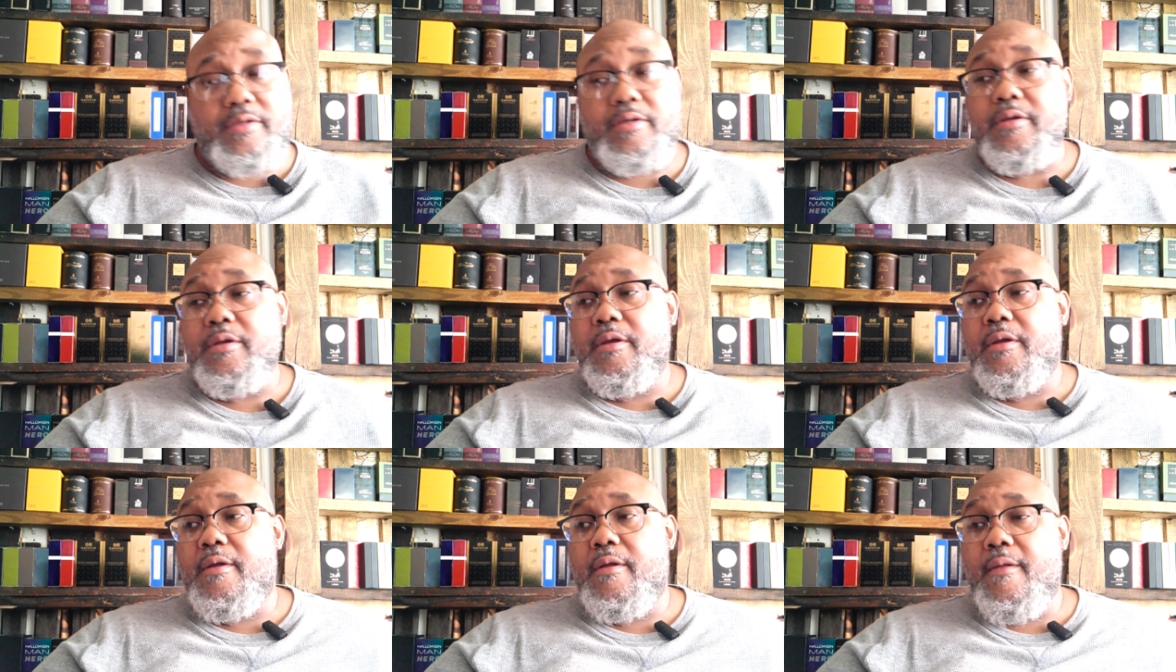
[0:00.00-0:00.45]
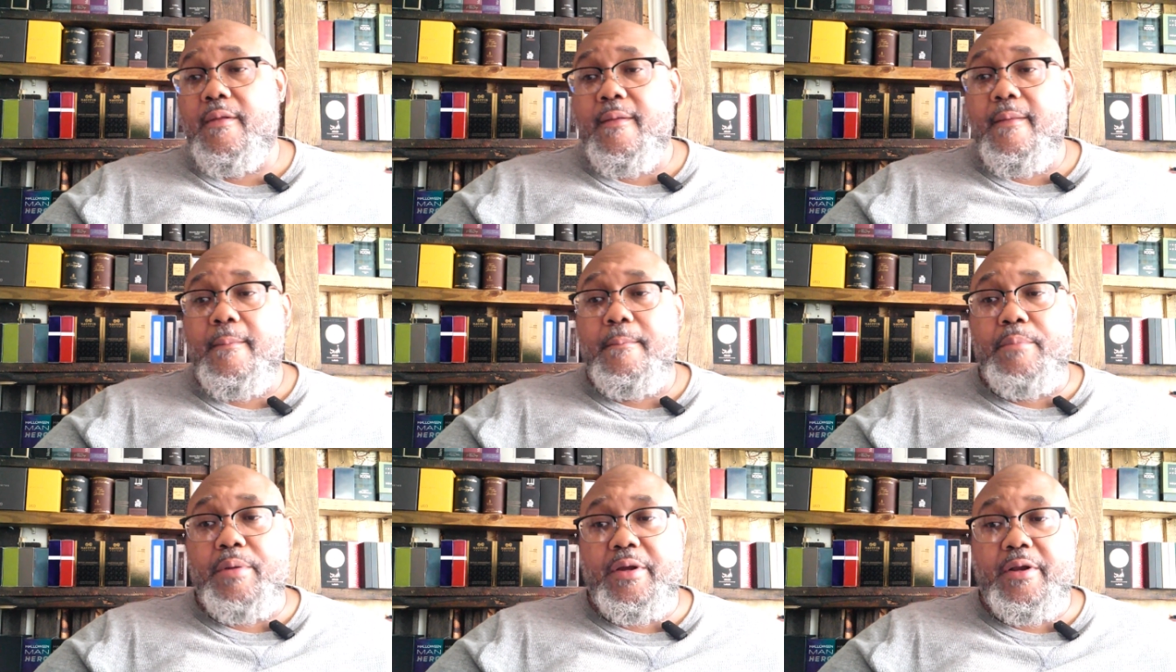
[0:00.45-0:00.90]
But
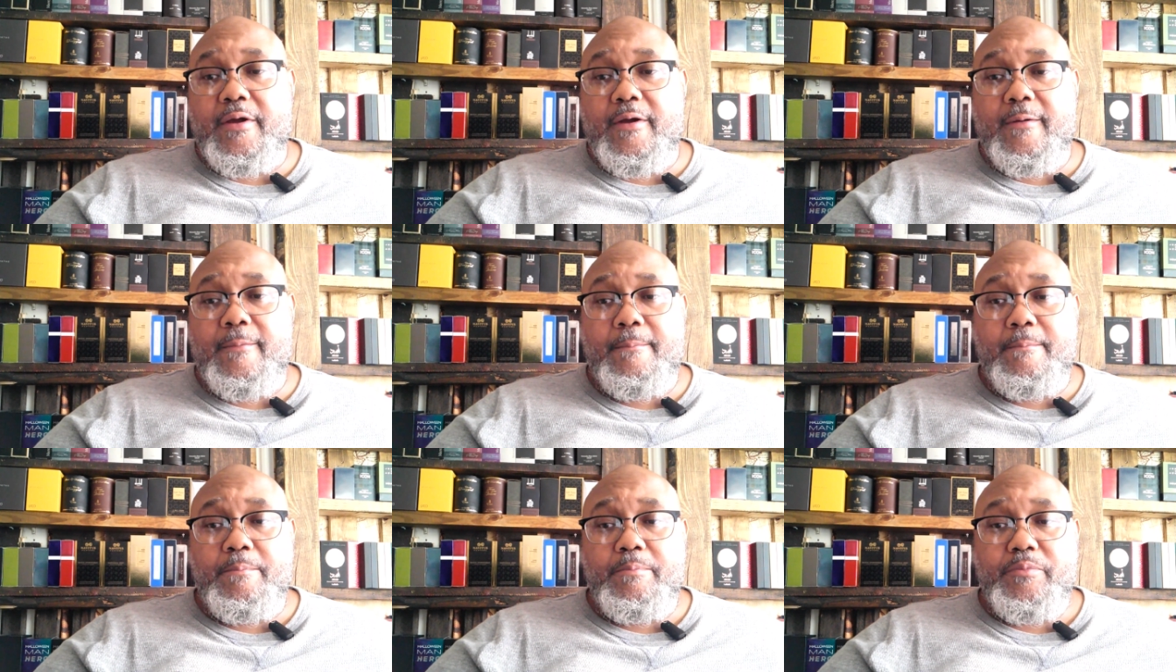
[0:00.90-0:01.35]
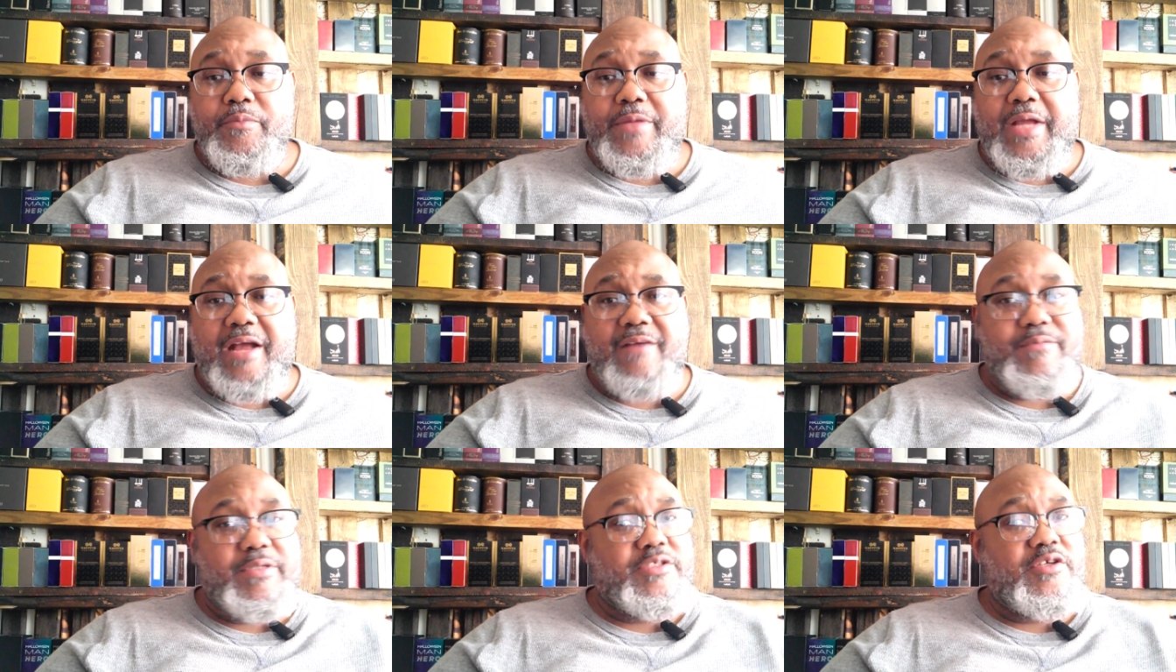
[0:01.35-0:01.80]
um, I've been talking
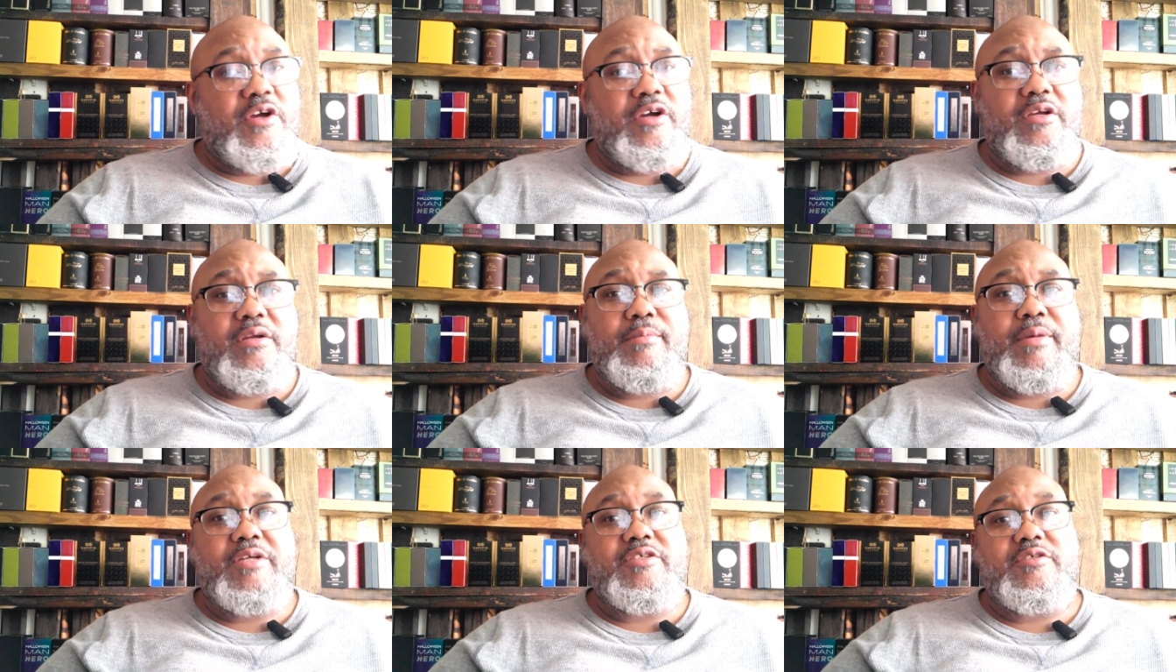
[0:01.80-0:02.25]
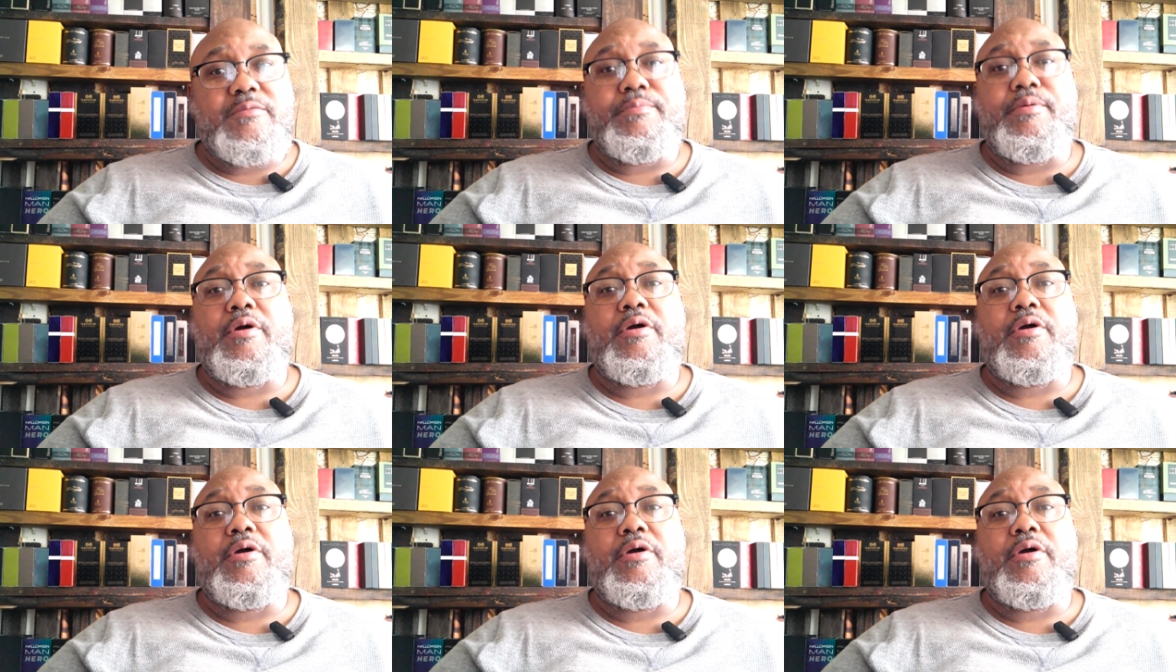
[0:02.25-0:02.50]
about Geparlys